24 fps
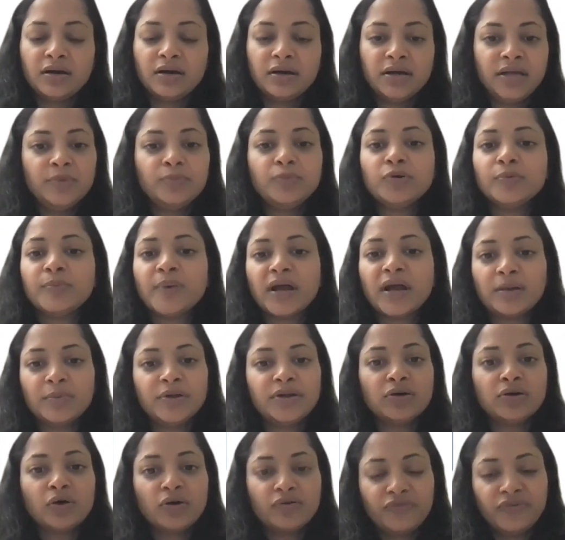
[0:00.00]
input
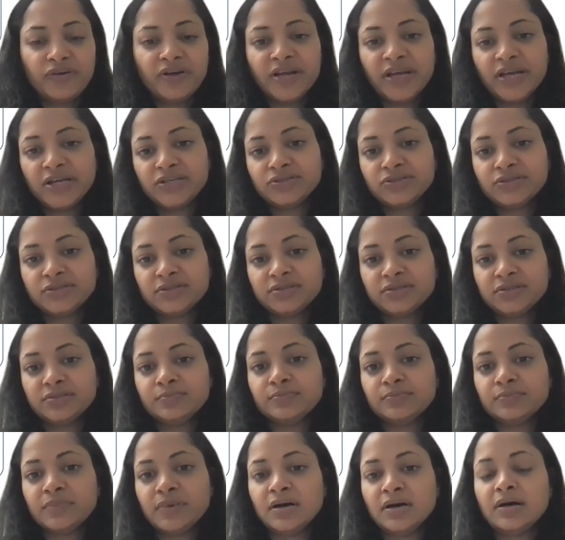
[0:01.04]
parameter configurations
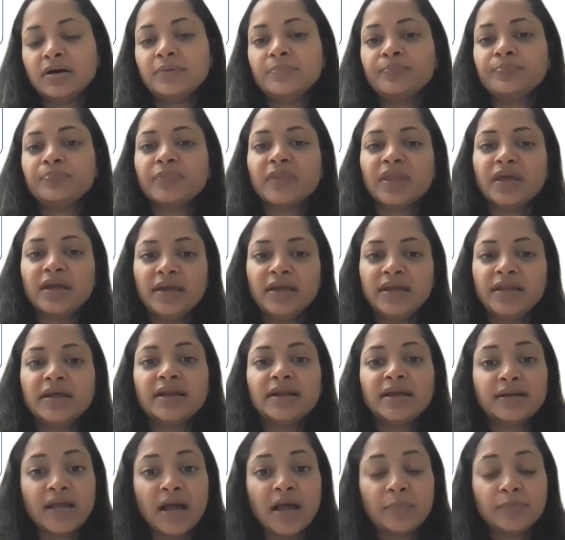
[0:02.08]
in
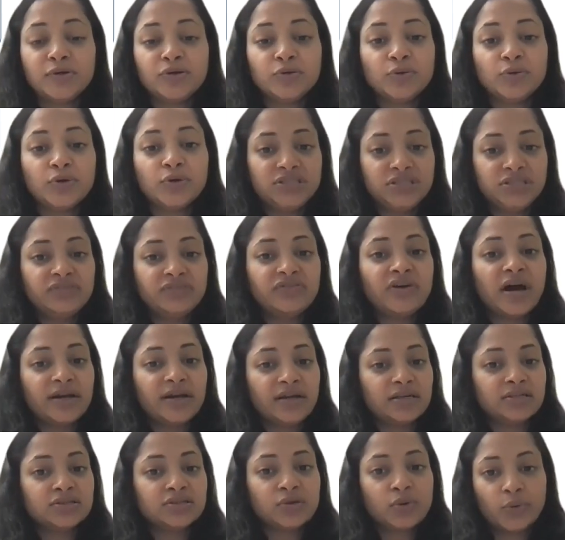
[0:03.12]
an attempt to achieve
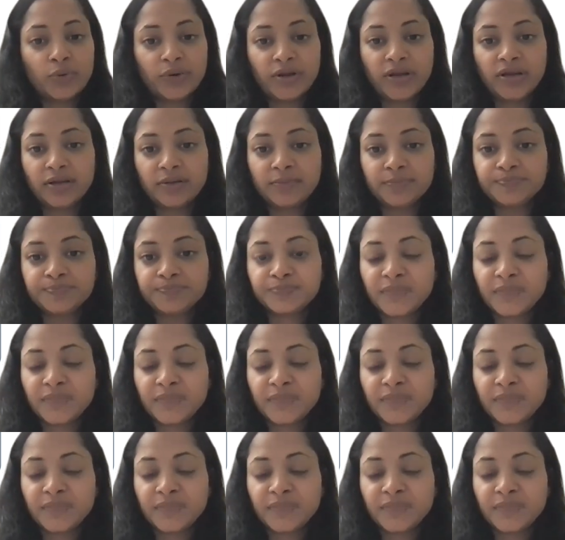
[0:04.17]
higher scoring.